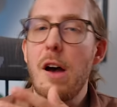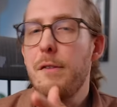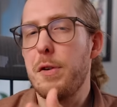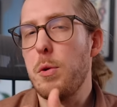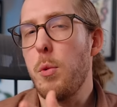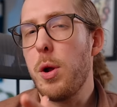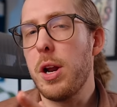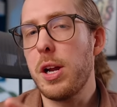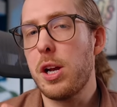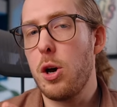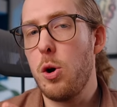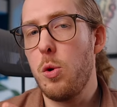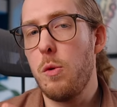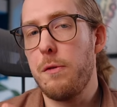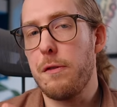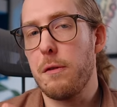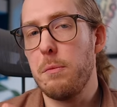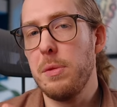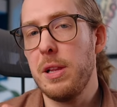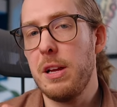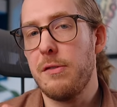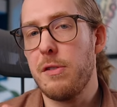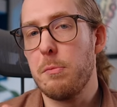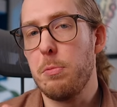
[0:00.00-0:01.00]
if you want to go
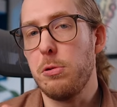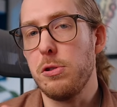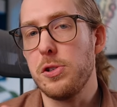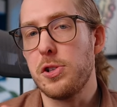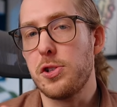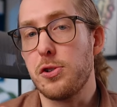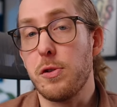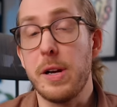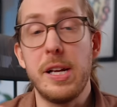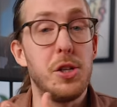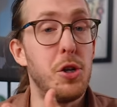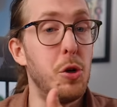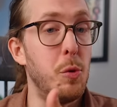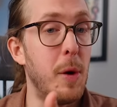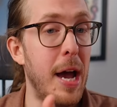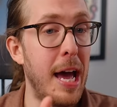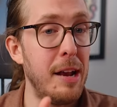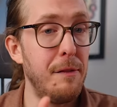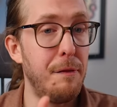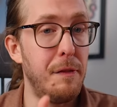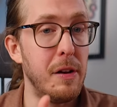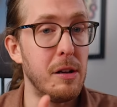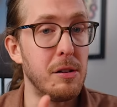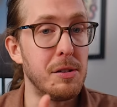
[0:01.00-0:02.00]
from Liverpool Street to
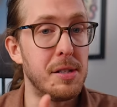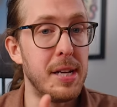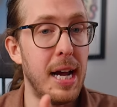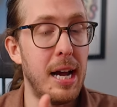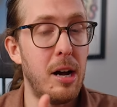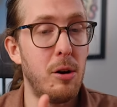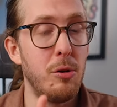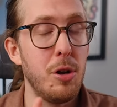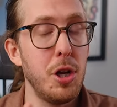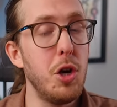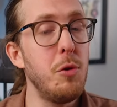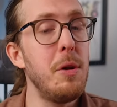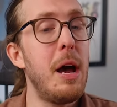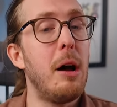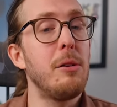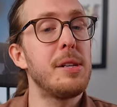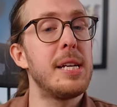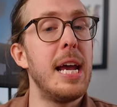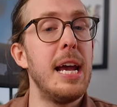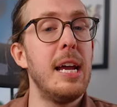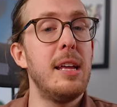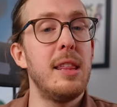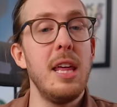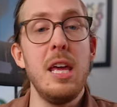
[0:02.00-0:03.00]
Enfield Town, you now take